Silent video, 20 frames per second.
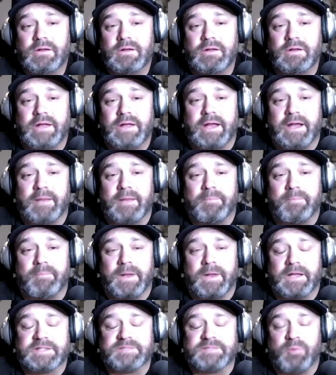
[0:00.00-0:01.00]
in
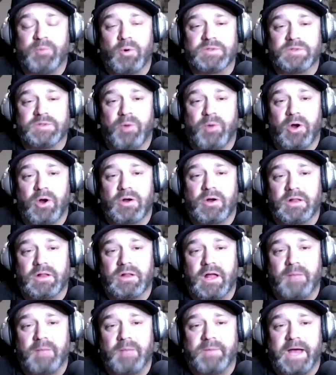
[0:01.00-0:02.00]
a sports bar
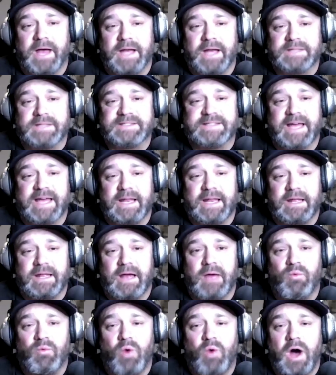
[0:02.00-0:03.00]
club kind of setting.
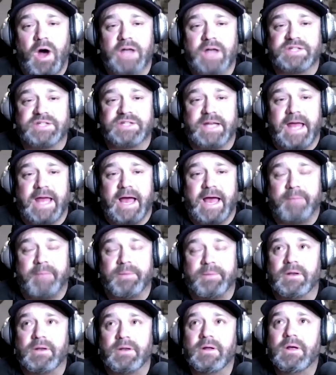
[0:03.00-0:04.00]
I watched it
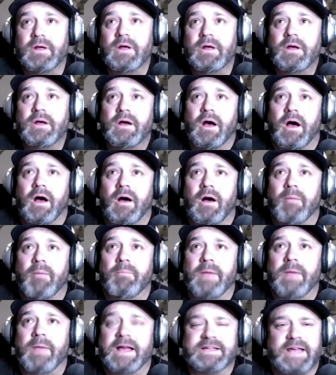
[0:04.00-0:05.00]
happen.
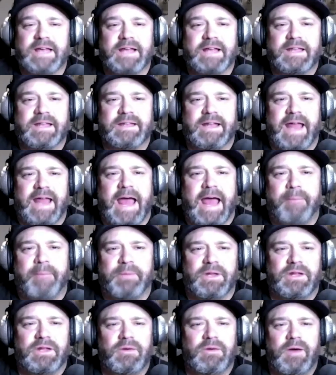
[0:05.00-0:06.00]
Did it
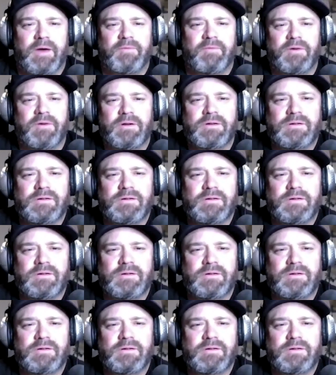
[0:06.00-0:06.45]
happen to you ever?